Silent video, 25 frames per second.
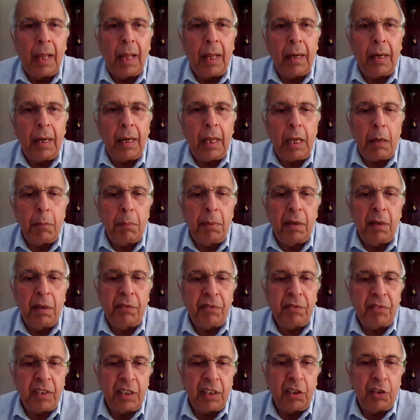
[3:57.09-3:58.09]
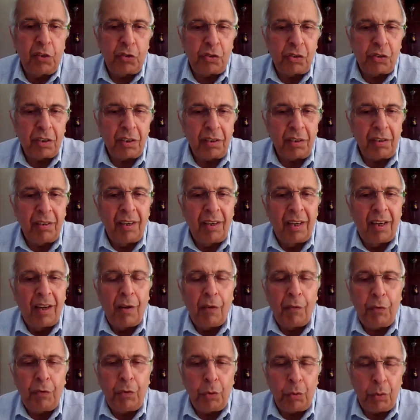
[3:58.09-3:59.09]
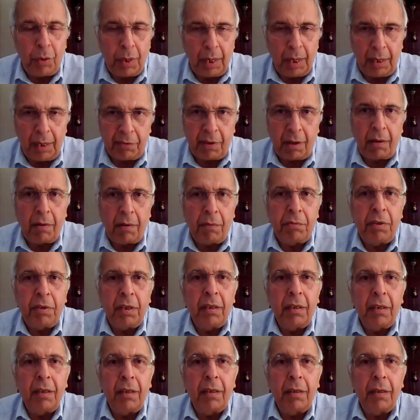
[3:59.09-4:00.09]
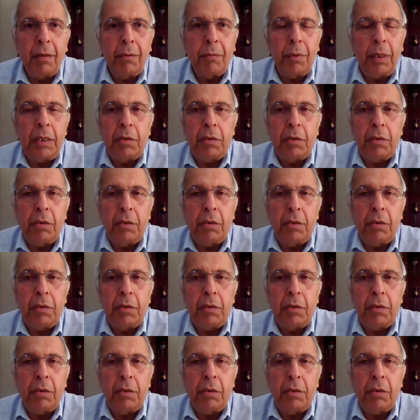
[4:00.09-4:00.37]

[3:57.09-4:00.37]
And Labour's version, a few days after